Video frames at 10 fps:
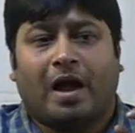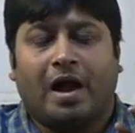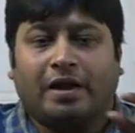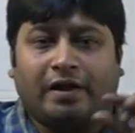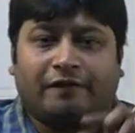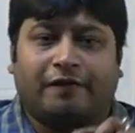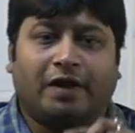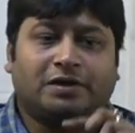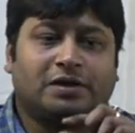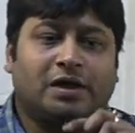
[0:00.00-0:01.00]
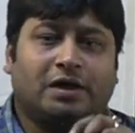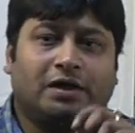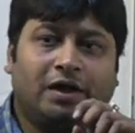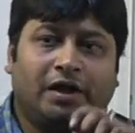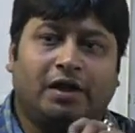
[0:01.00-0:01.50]
identifies
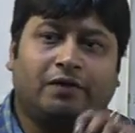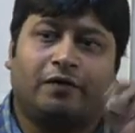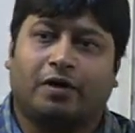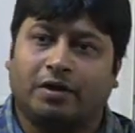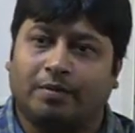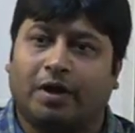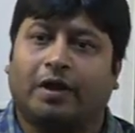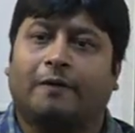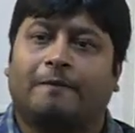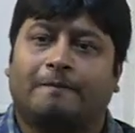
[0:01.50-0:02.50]
the need for the money.